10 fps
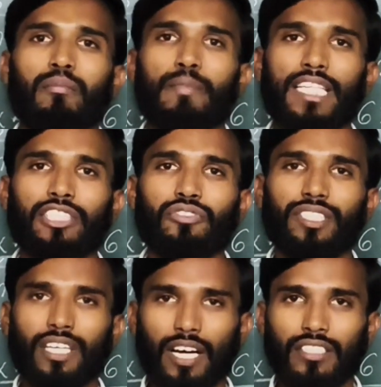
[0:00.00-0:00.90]
Maths
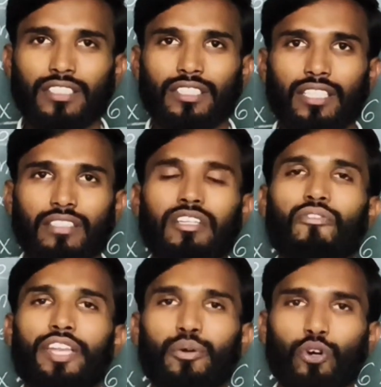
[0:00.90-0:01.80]
with Khadar Sir.
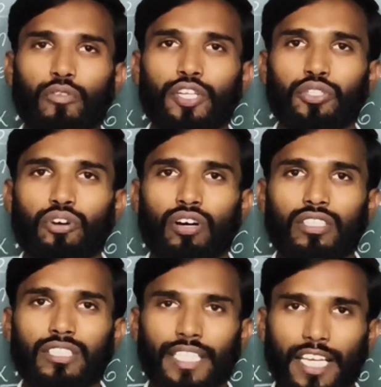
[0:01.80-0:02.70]
Very good evening to all.
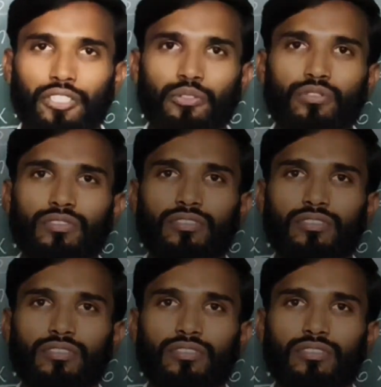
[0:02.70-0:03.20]
Thank you.